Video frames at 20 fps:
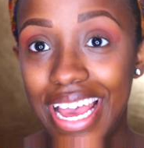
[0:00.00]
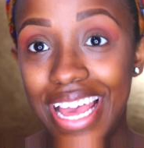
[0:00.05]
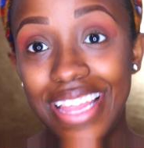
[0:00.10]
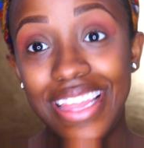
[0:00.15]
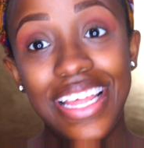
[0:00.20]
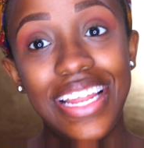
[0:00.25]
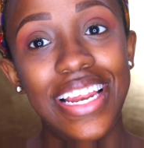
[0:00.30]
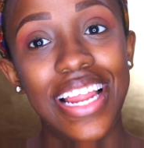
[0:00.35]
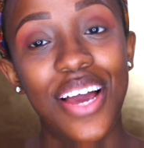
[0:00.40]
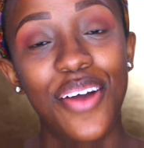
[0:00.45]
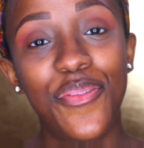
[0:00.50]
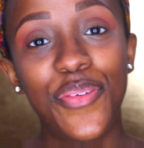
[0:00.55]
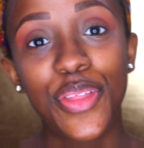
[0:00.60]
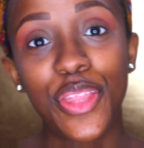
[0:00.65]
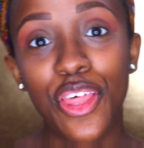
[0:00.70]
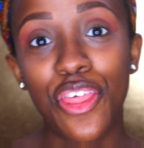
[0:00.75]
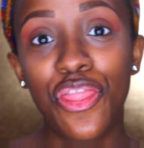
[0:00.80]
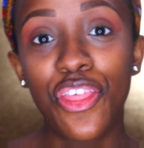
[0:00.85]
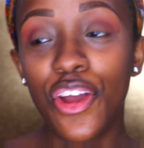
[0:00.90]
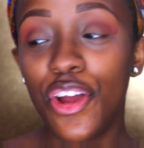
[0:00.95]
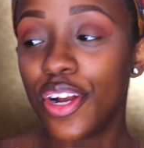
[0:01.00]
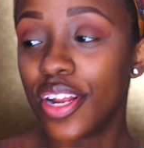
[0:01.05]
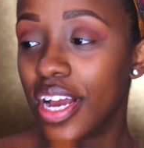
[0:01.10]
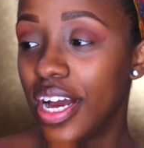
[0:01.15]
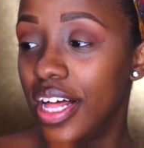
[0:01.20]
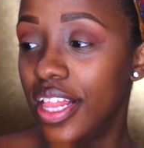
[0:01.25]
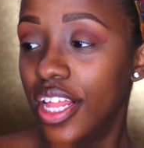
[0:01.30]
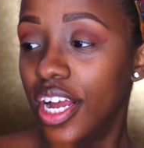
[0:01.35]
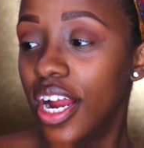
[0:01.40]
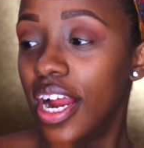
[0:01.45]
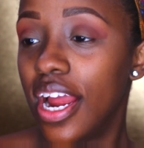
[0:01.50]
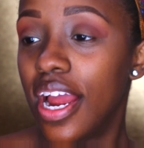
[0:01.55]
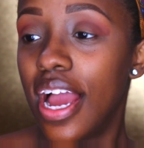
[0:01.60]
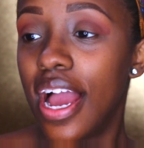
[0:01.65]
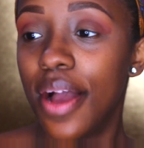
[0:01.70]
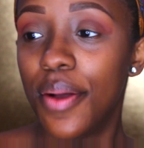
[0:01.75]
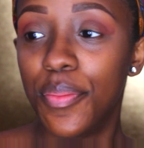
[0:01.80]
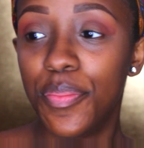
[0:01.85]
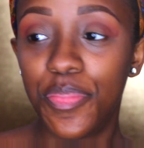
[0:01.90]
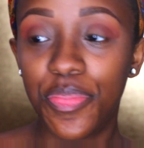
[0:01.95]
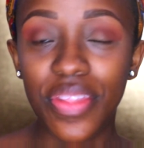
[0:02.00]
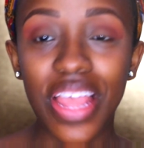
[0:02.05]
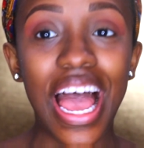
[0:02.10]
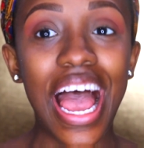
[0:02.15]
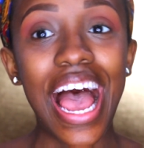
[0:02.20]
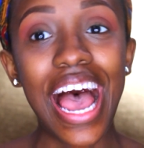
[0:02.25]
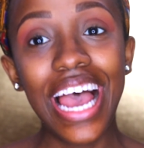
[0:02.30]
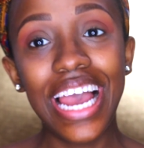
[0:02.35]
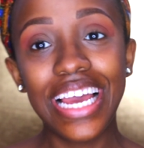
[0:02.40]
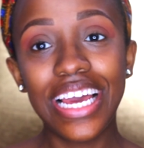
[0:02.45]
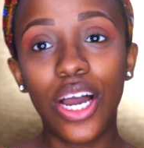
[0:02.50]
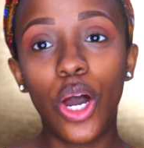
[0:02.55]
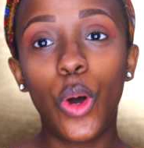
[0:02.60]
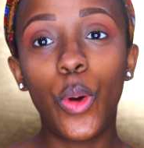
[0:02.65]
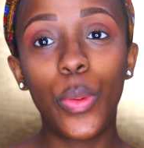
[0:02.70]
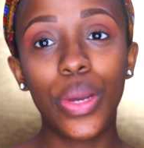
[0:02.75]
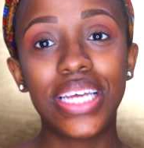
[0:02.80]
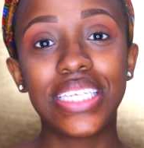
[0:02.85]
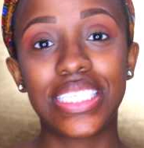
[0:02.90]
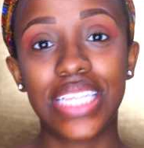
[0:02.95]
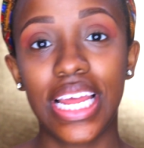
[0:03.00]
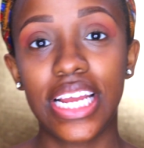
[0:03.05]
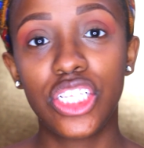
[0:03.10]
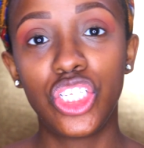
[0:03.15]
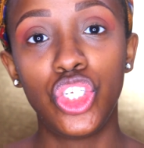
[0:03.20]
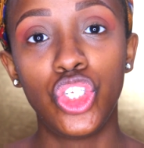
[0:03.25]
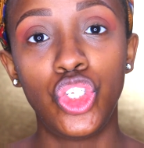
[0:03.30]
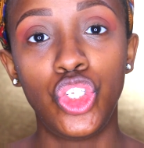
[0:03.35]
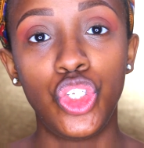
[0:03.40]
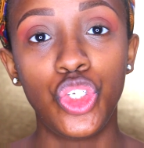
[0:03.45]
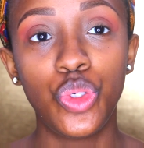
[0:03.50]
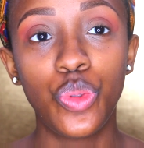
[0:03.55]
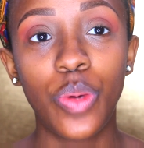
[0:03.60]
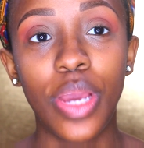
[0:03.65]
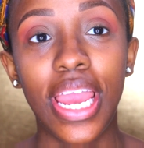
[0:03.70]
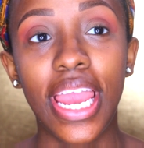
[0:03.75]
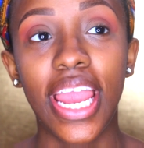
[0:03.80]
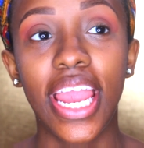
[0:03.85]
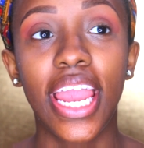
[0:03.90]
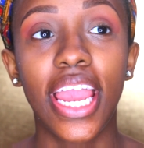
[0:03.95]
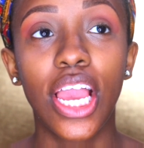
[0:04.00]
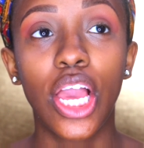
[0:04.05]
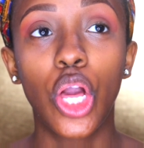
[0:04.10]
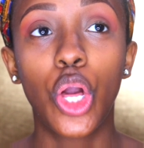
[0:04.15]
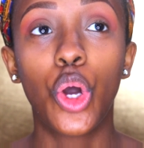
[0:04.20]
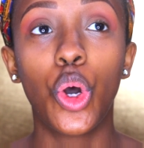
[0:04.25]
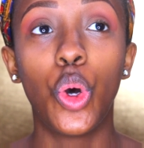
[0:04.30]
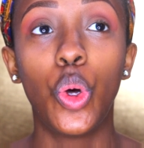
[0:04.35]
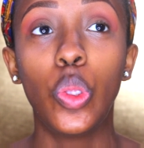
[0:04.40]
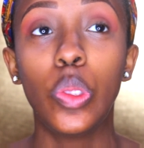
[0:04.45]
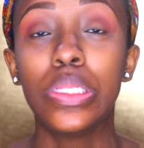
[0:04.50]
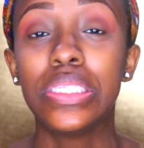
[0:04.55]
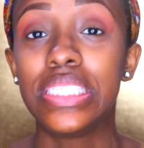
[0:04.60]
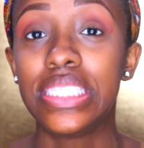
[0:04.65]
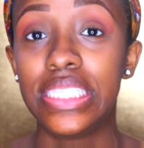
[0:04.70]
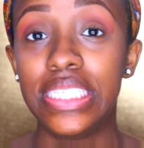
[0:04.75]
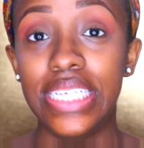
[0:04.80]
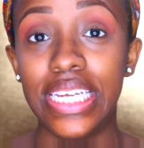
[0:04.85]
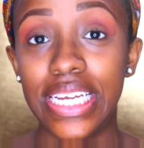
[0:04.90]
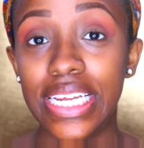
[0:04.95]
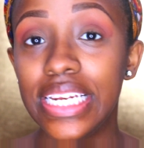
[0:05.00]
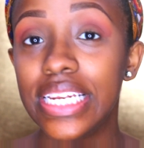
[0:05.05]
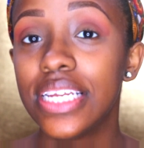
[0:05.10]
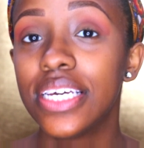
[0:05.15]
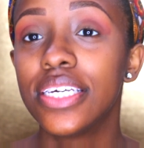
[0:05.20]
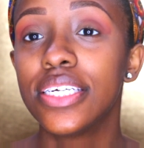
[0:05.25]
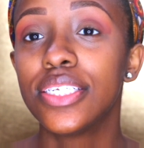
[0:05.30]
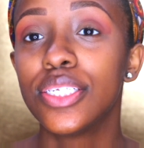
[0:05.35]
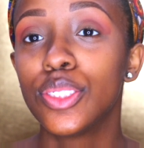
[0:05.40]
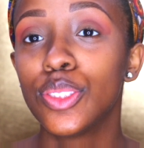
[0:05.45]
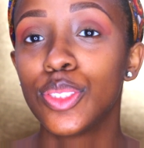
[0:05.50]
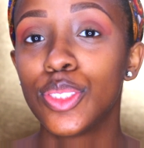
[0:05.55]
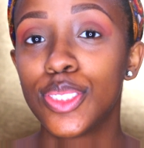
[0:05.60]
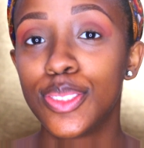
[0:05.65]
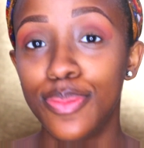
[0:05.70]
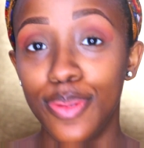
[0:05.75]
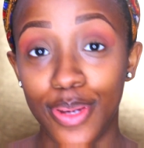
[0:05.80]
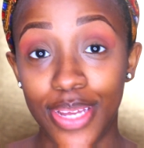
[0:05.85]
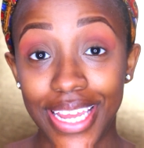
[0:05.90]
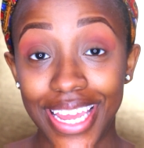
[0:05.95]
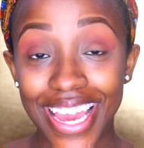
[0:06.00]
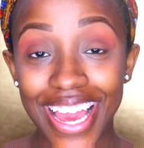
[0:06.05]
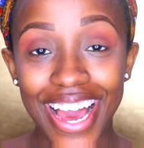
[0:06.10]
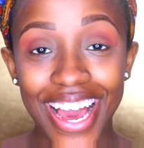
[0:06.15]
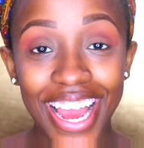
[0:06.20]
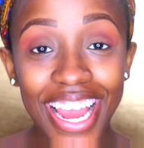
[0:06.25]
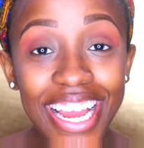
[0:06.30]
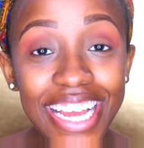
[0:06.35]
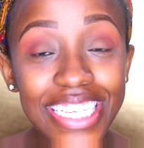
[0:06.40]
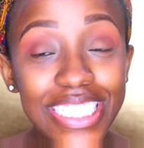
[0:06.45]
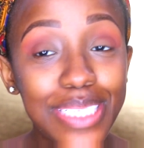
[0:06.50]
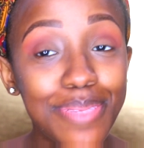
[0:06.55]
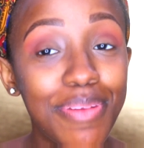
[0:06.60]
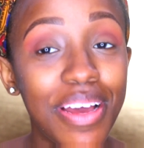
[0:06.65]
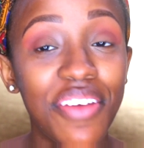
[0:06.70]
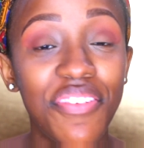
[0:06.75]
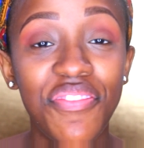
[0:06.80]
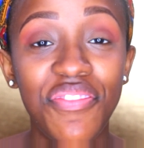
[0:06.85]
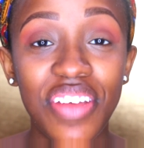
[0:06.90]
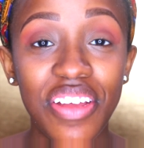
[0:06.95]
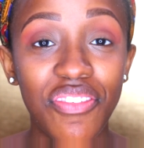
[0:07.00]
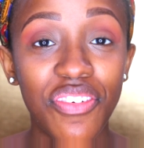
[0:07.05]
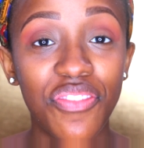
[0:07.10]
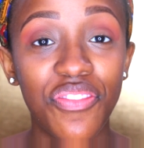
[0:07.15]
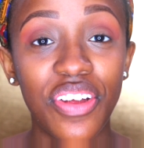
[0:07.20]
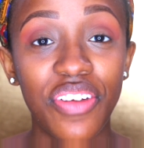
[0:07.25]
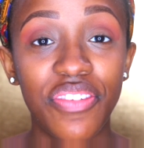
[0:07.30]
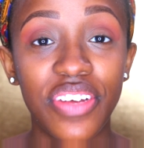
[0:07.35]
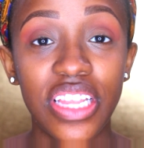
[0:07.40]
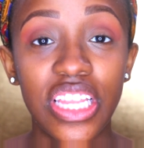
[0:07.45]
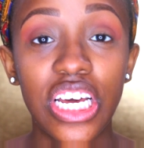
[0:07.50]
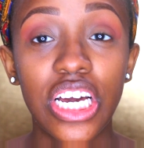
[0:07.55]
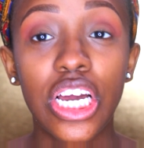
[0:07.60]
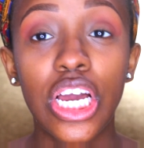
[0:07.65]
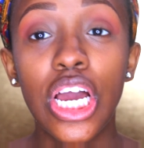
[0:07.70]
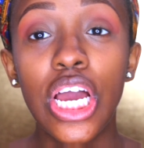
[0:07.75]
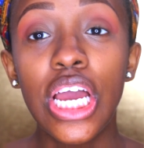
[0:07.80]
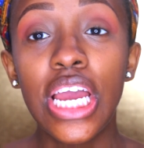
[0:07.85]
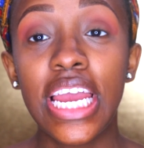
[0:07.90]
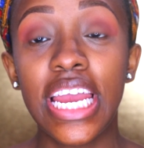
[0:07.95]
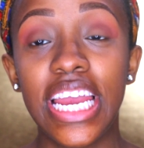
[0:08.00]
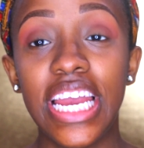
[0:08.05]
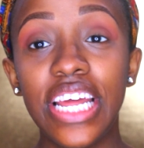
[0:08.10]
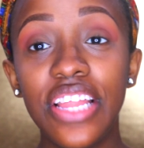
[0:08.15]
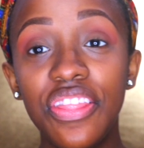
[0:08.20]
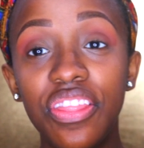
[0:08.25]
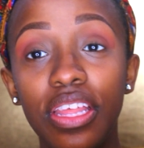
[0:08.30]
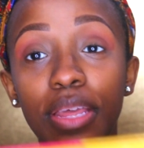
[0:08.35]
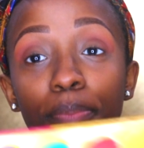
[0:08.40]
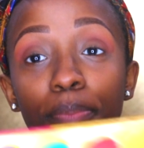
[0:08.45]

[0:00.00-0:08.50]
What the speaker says: And then now for the third color, I always like to do a golden smoky eye. It's my favorite look. In